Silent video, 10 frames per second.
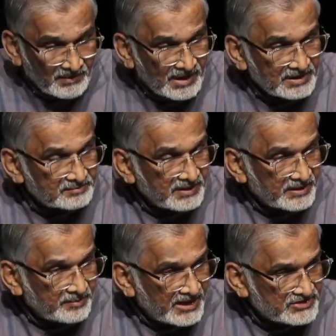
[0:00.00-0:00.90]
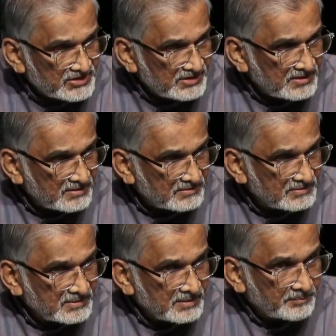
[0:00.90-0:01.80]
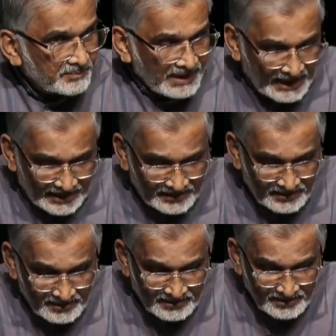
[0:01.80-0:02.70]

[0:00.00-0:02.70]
Mahatma imagined, planned,